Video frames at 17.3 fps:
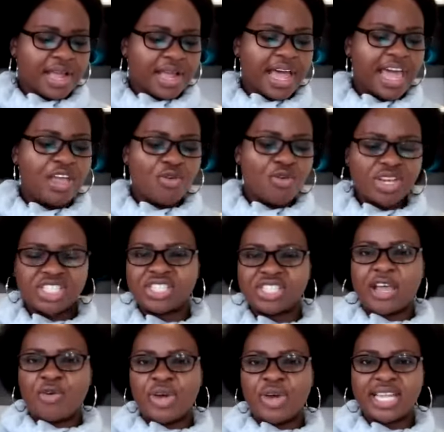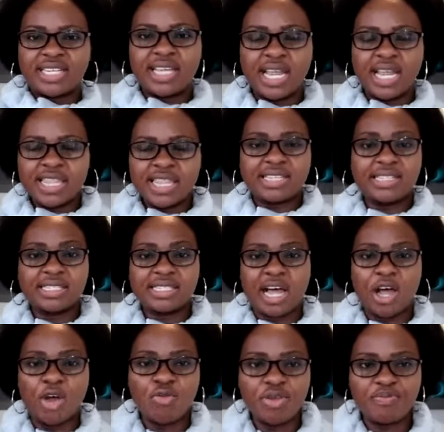I wish I were dead. That is
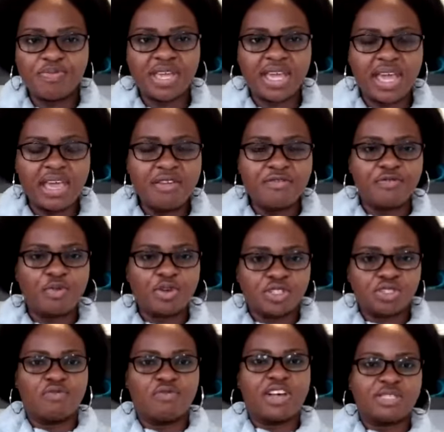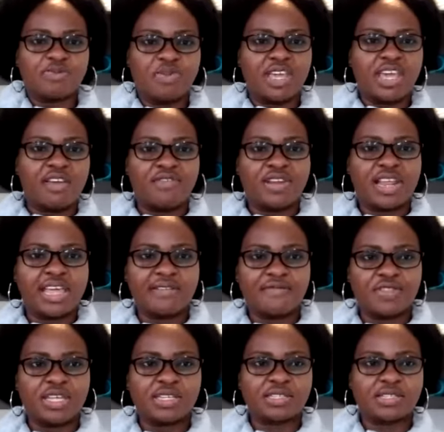how we behave. Most of us behave like
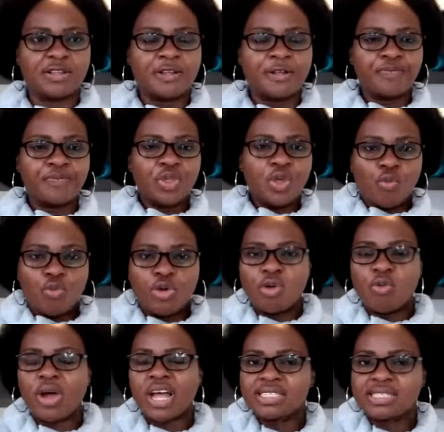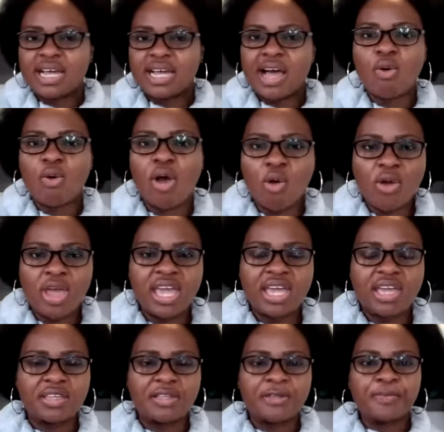this. We want our
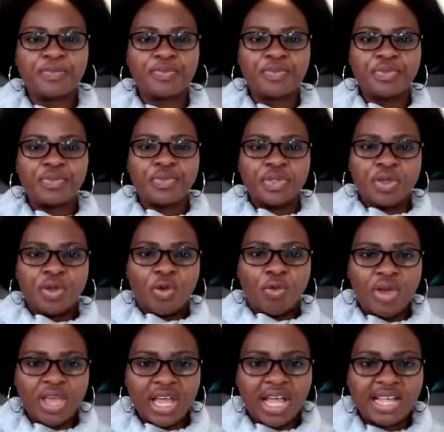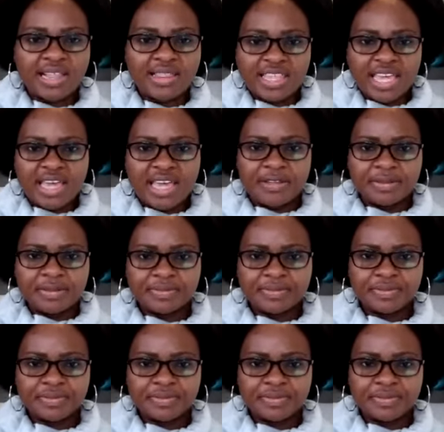way. We are there. Yeah.